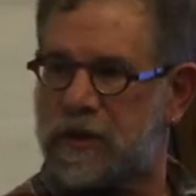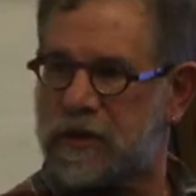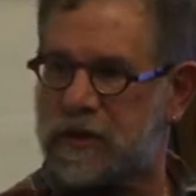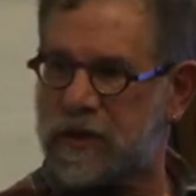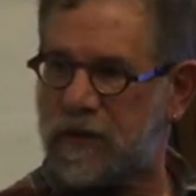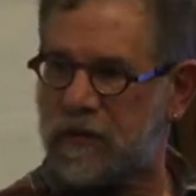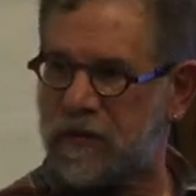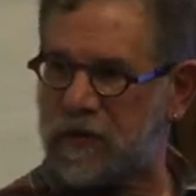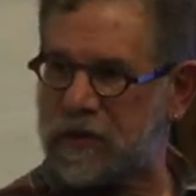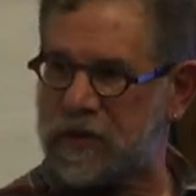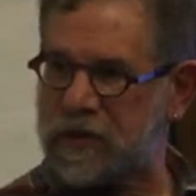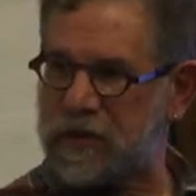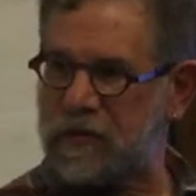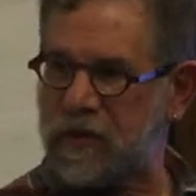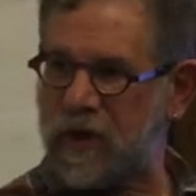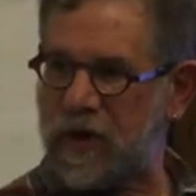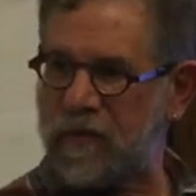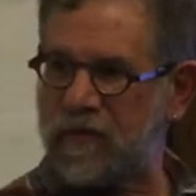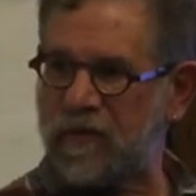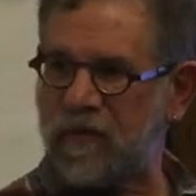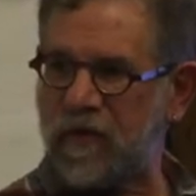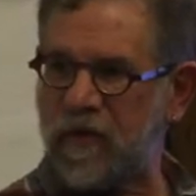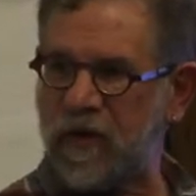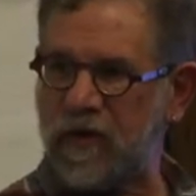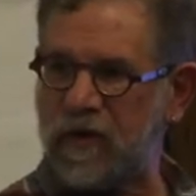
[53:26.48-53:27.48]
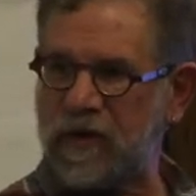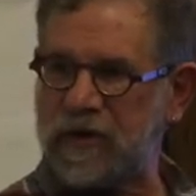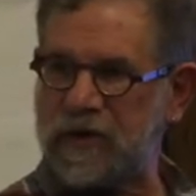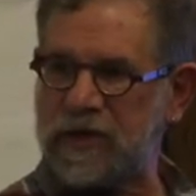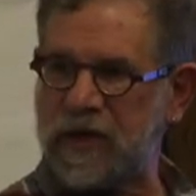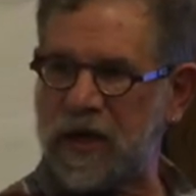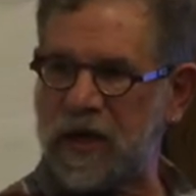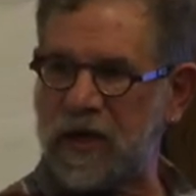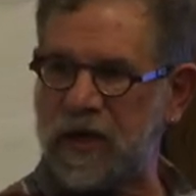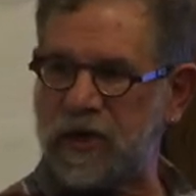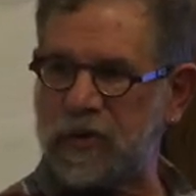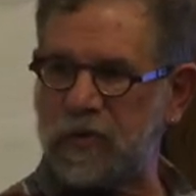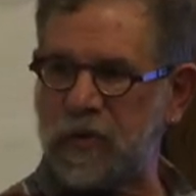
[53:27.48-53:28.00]
Does everyone see what I'm
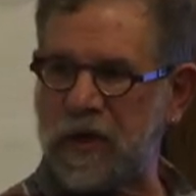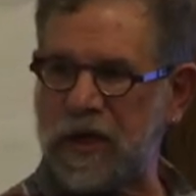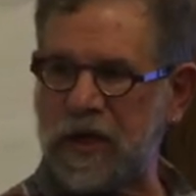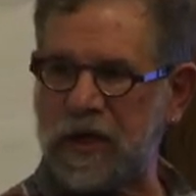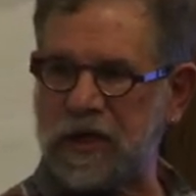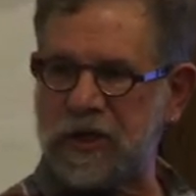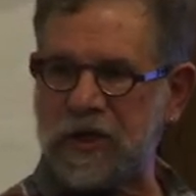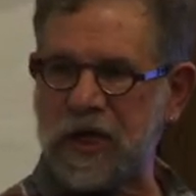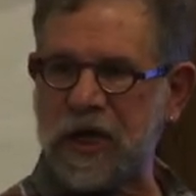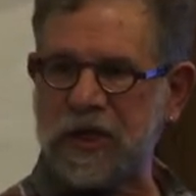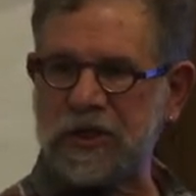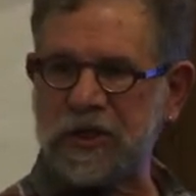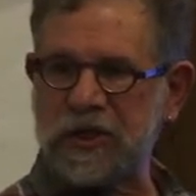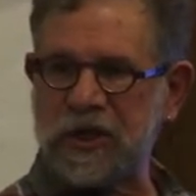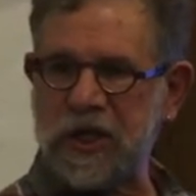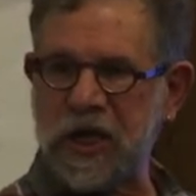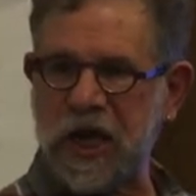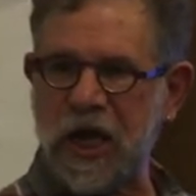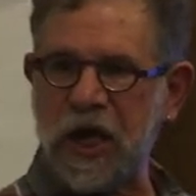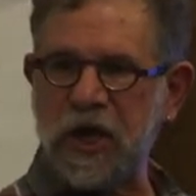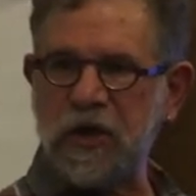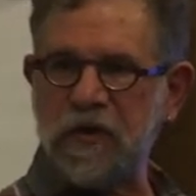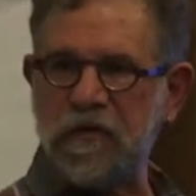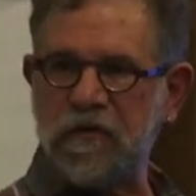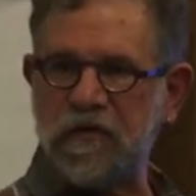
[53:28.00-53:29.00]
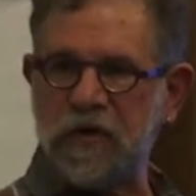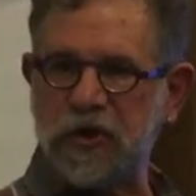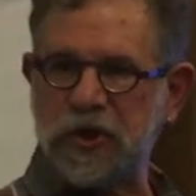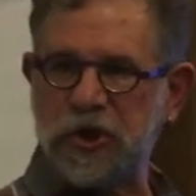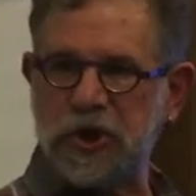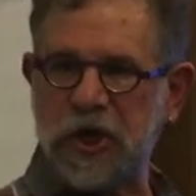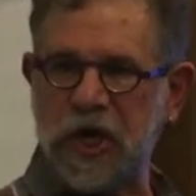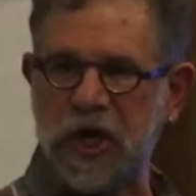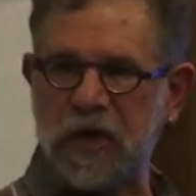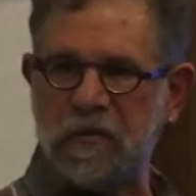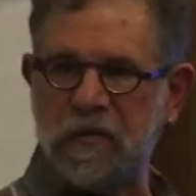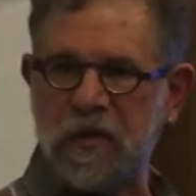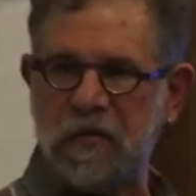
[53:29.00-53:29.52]
saying? Is we can test the end of the
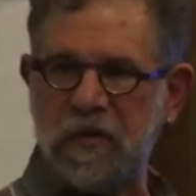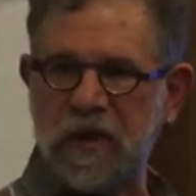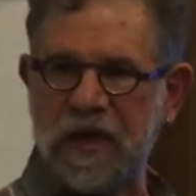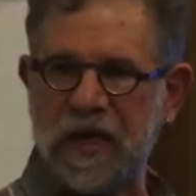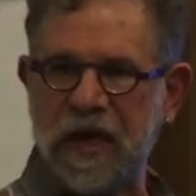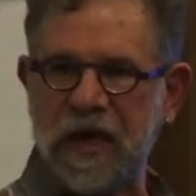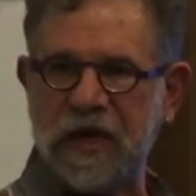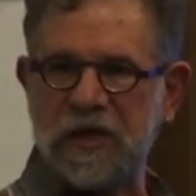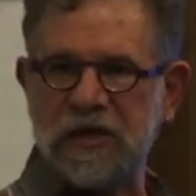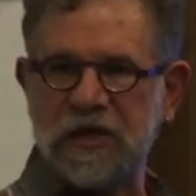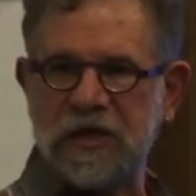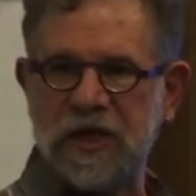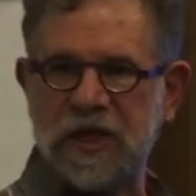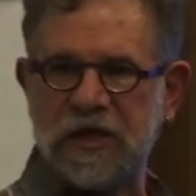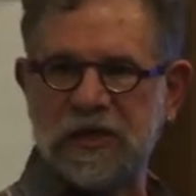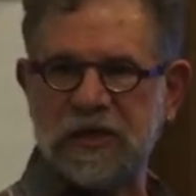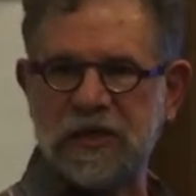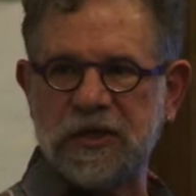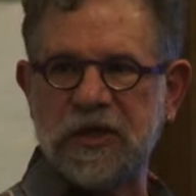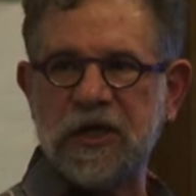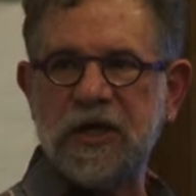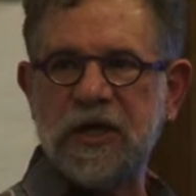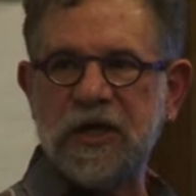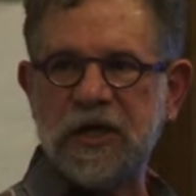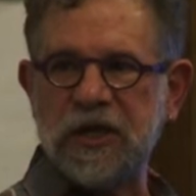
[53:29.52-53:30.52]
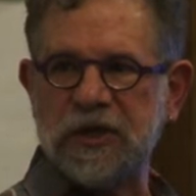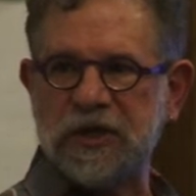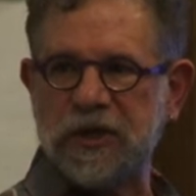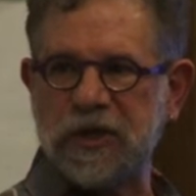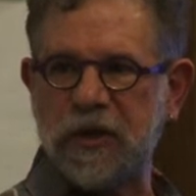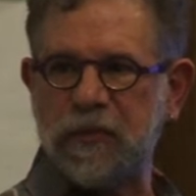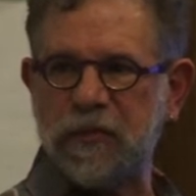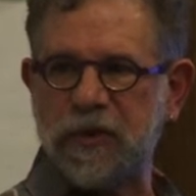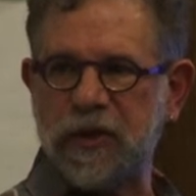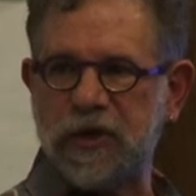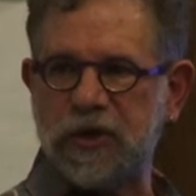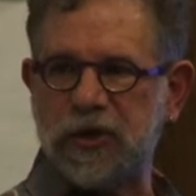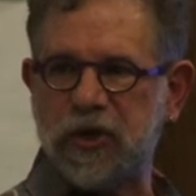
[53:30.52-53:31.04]
chain, but we can't test that
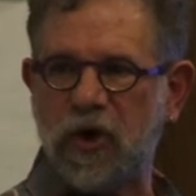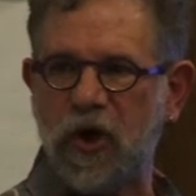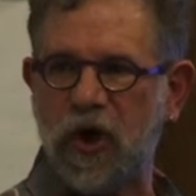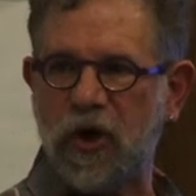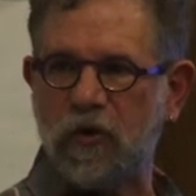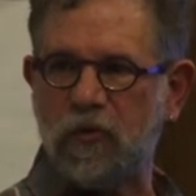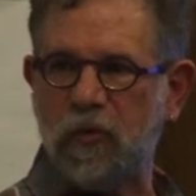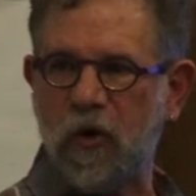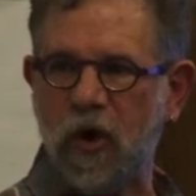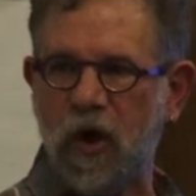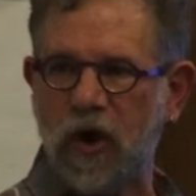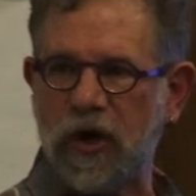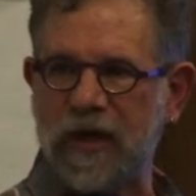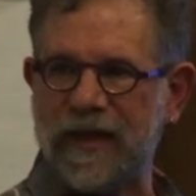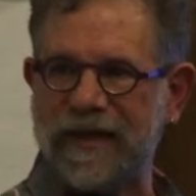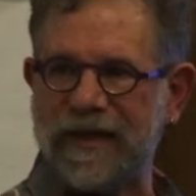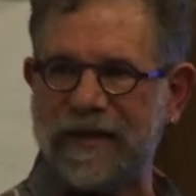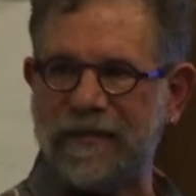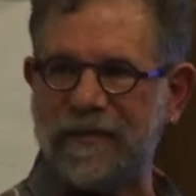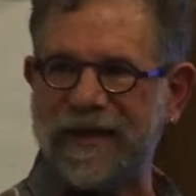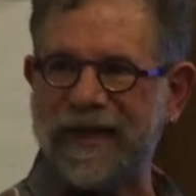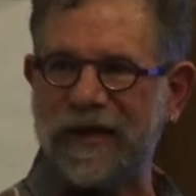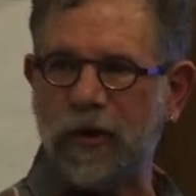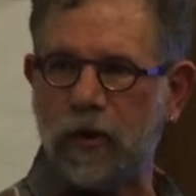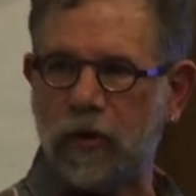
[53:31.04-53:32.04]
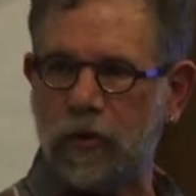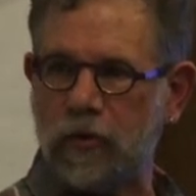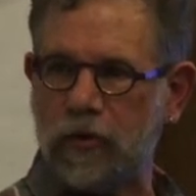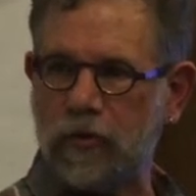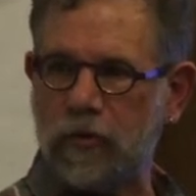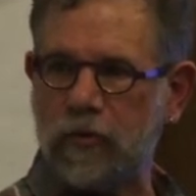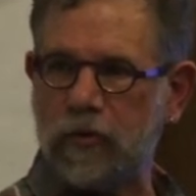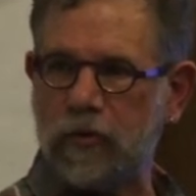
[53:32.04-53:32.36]
something's gone wrong in the middle.